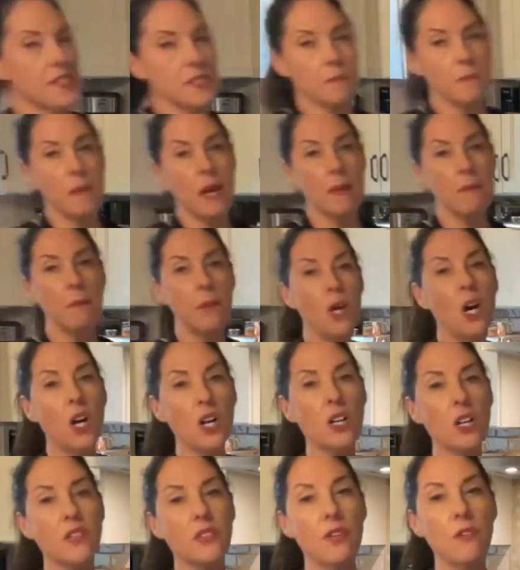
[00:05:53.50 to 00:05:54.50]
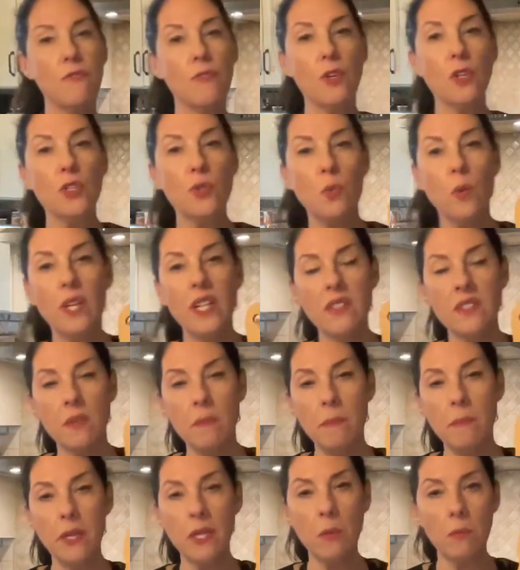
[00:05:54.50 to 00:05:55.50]
my book. The first one is the
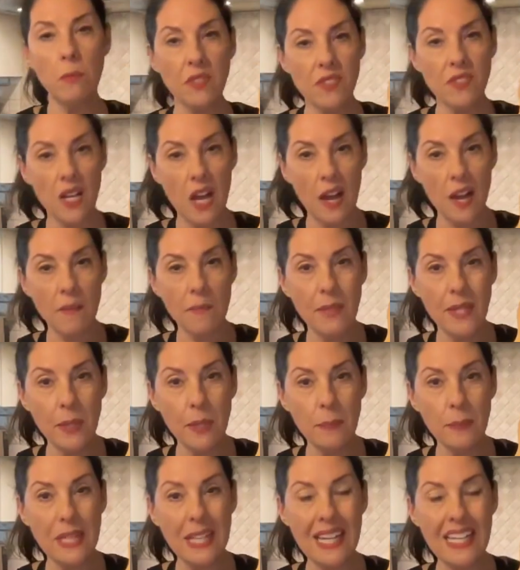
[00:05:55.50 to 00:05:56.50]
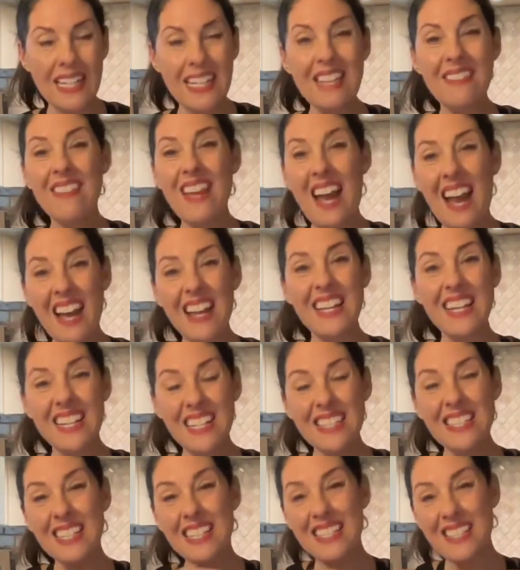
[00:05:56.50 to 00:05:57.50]
minimal time meal plan, and that
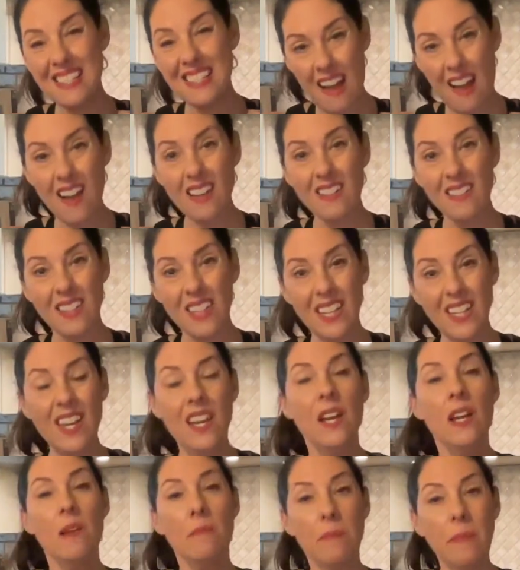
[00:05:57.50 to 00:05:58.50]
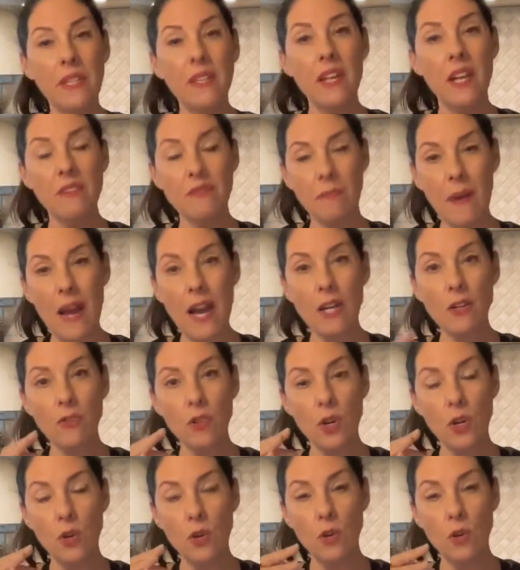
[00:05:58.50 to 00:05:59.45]
is exactly Midlife Macro